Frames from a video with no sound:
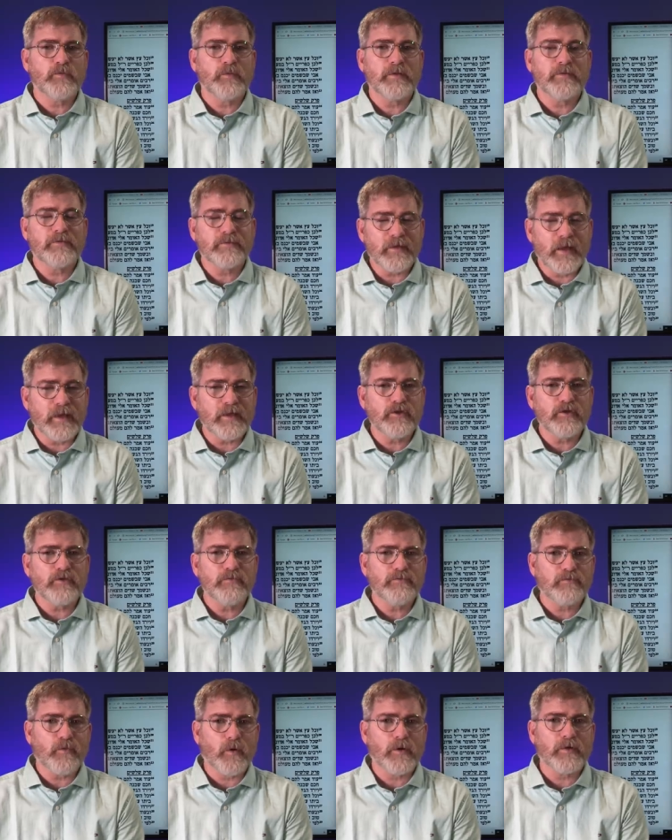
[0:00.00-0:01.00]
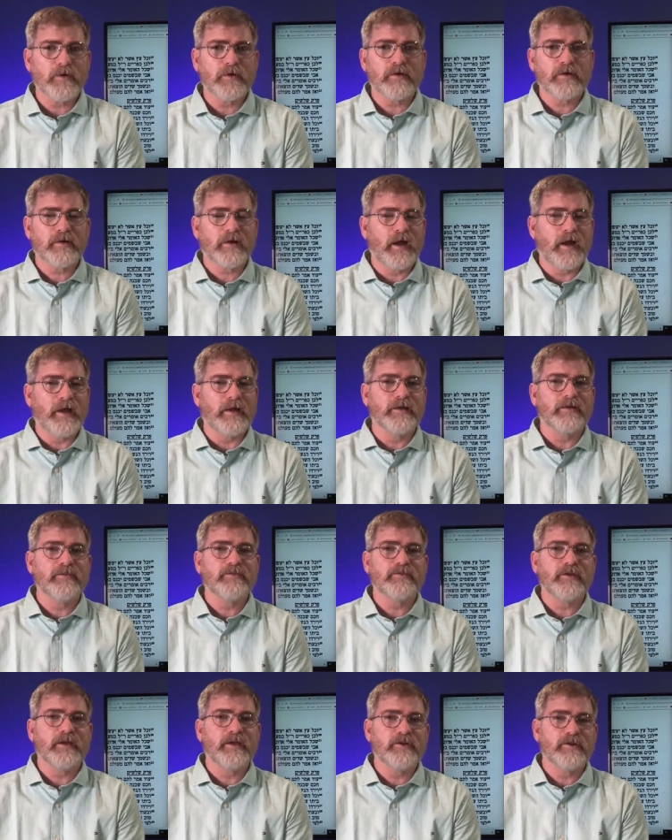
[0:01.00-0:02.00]
we thank you for your
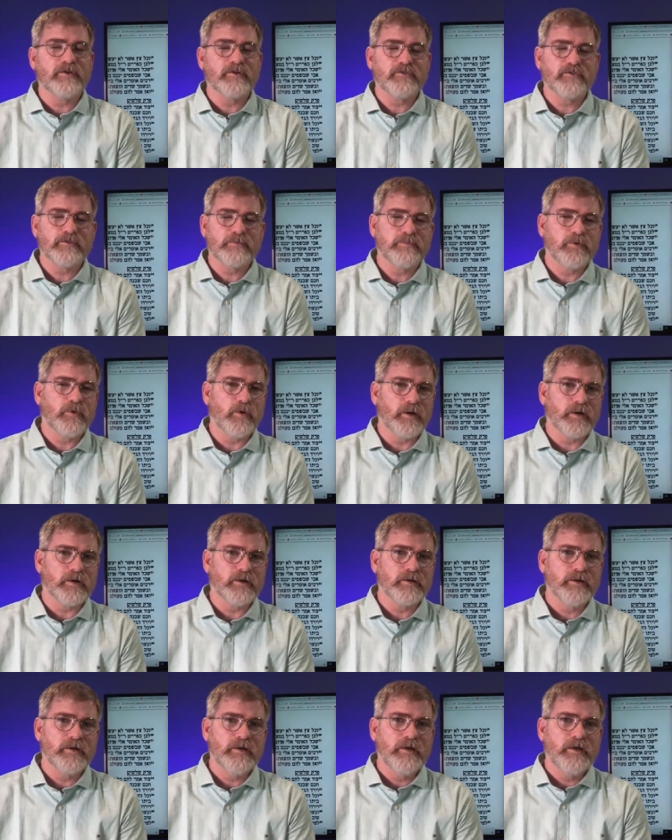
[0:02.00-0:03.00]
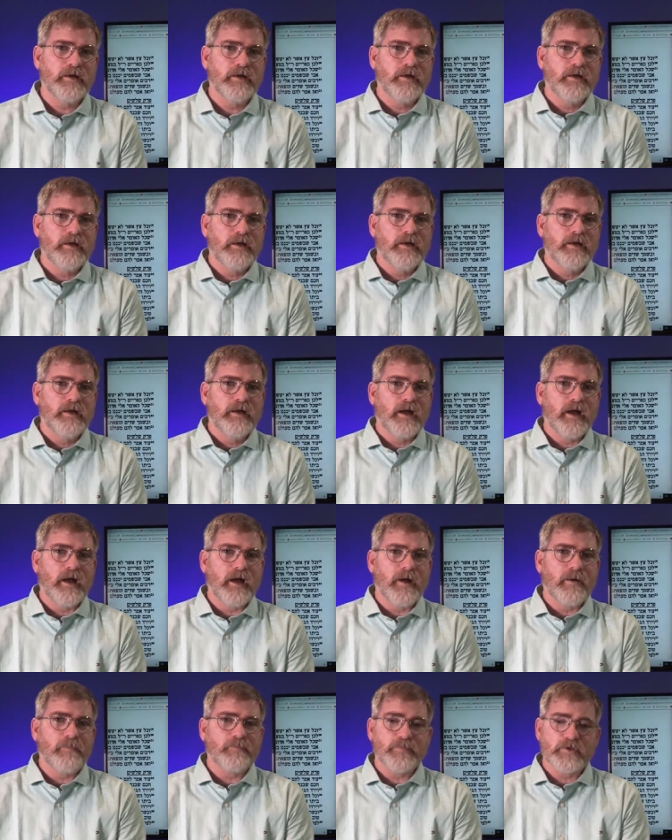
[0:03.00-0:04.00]
kindness and your support.
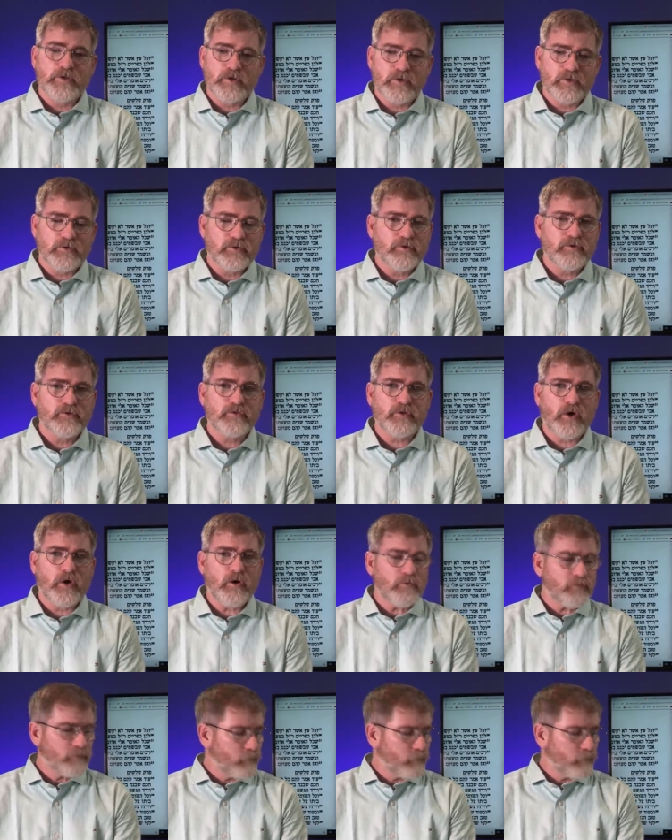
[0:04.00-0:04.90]
Um, you can do so.